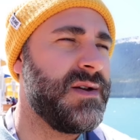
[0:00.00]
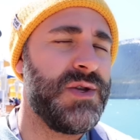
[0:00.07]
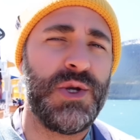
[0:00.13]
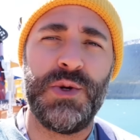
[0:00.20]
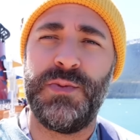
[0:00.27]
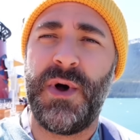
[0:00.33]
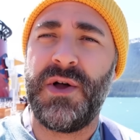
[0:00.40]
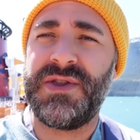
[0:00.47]

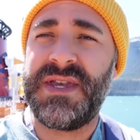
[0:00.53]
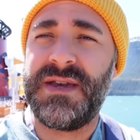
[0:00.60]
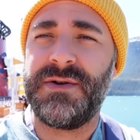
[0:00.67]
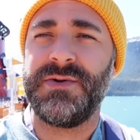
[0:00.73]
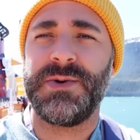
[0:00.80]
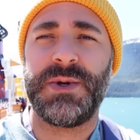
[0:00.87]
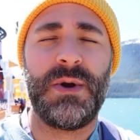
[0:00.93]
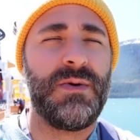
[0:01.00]
Two bald
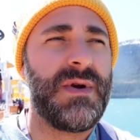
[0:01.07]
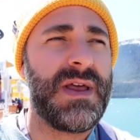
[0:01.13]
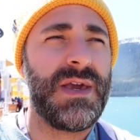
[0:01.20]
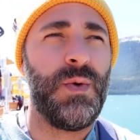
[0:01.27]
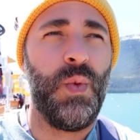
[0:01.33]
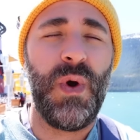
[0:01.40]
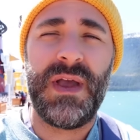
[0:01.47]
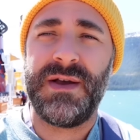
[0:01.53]
eagles already,
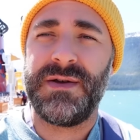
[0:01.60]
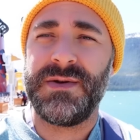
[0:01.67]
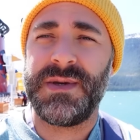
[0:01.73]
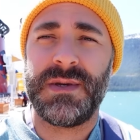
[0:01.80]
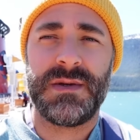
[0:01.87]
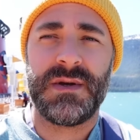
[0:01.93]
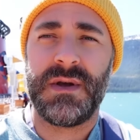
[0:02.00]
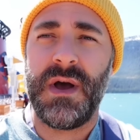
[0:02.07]

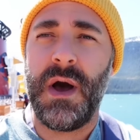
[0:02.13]
whales